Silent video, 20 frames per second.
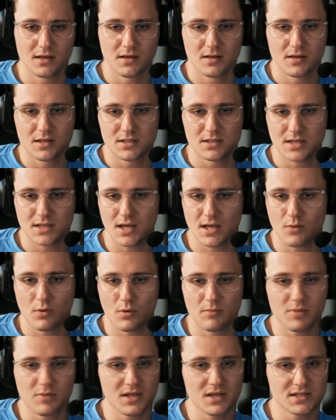take
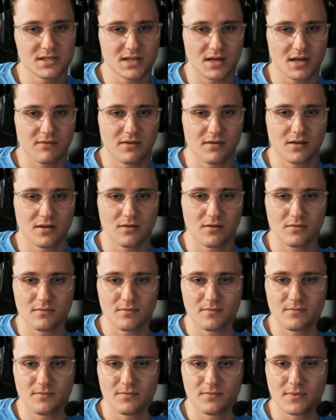one piece out of it.
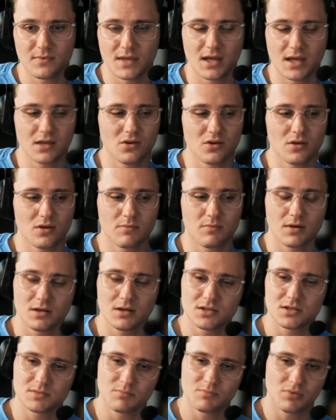Heck, you could probably
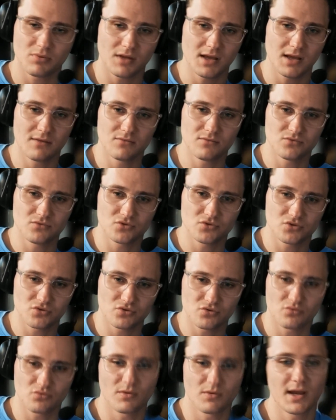just play it
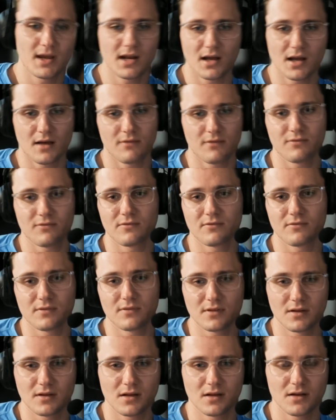straight off
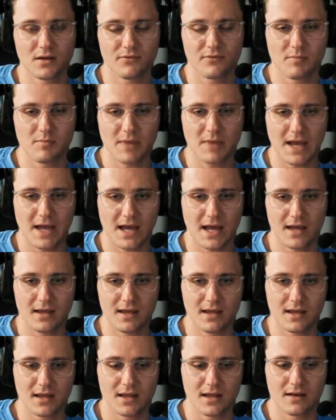the bat,
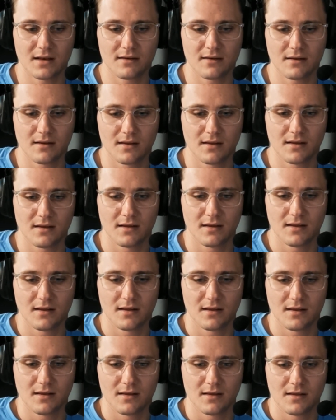and
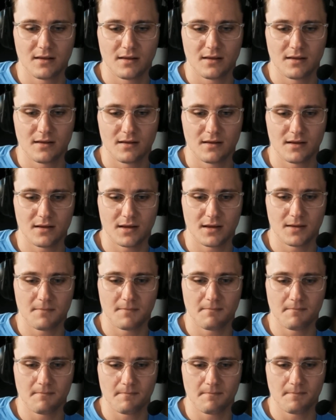
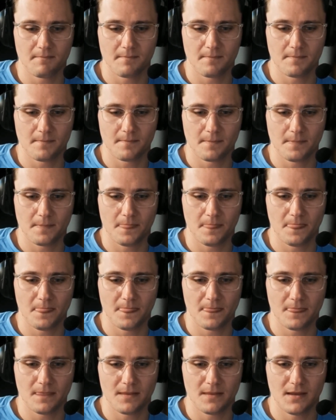
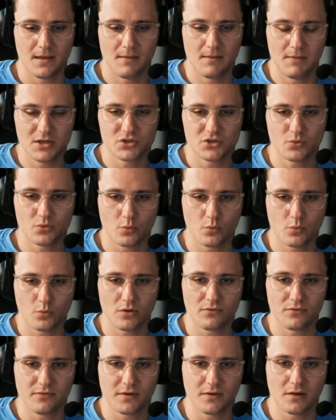it makes your
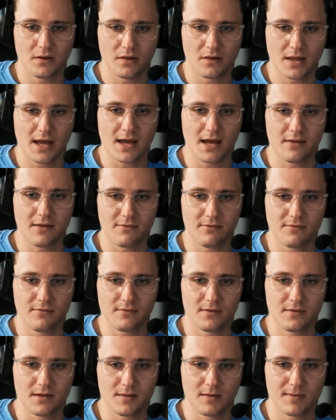world feel alive.
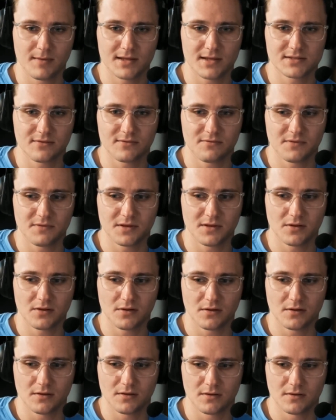It makes it
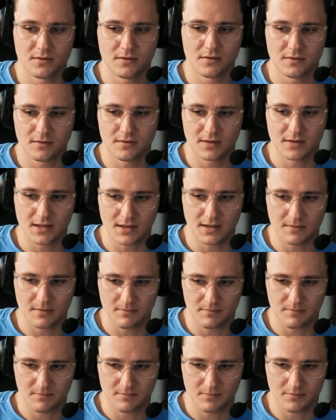feel like
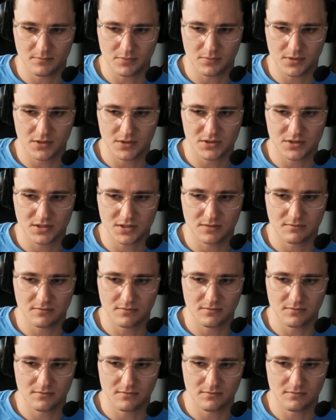players can
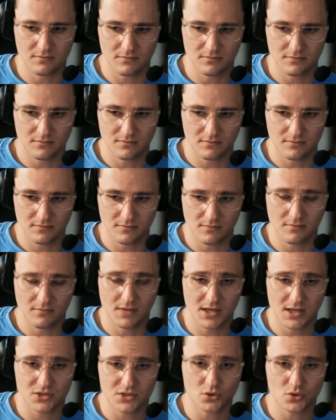
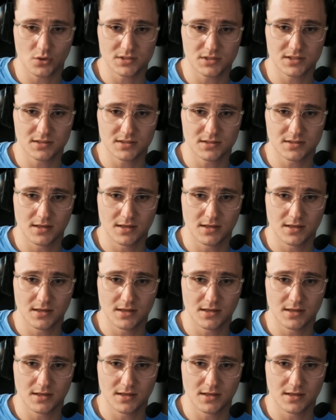make choices.